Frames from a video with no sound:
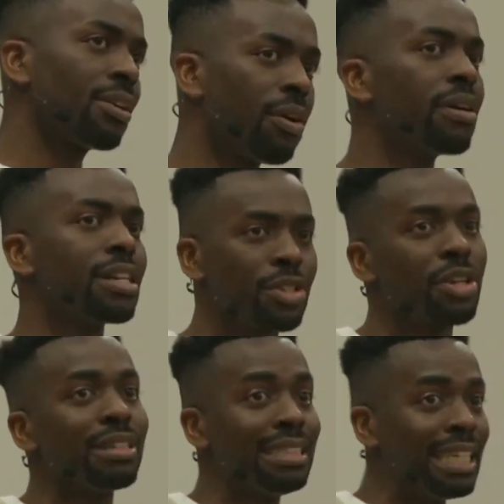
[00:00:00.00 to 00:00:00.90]
God is
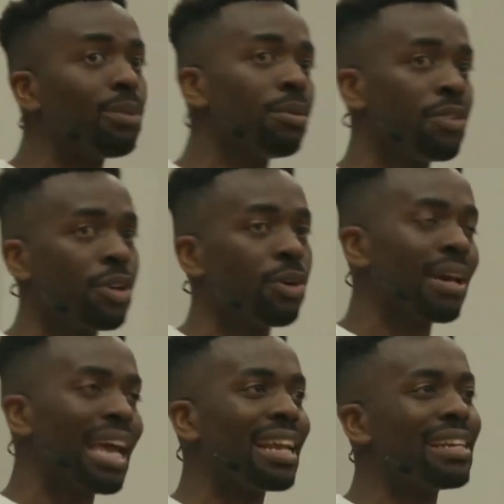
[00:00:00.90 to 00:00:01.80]
going to deal with
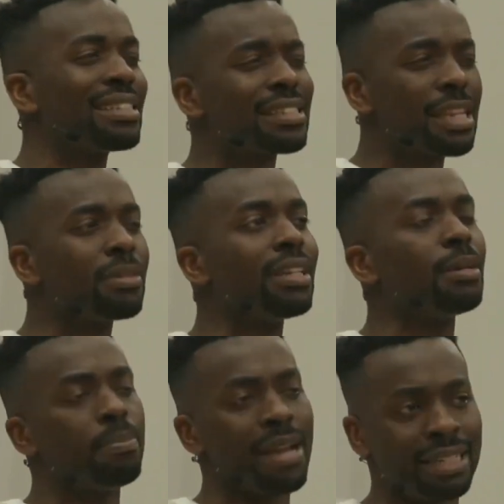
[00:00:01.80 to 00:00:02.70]
you in a
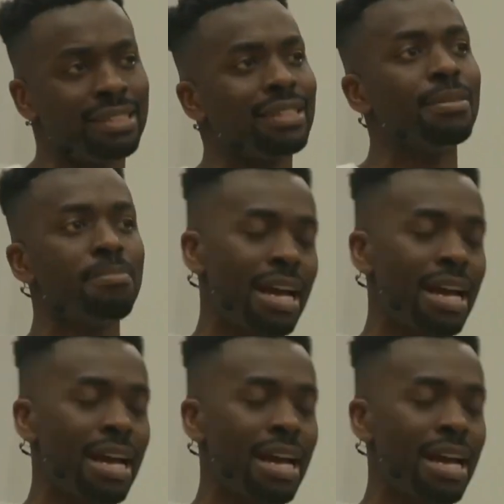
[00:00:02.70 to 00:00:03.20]
similar pattern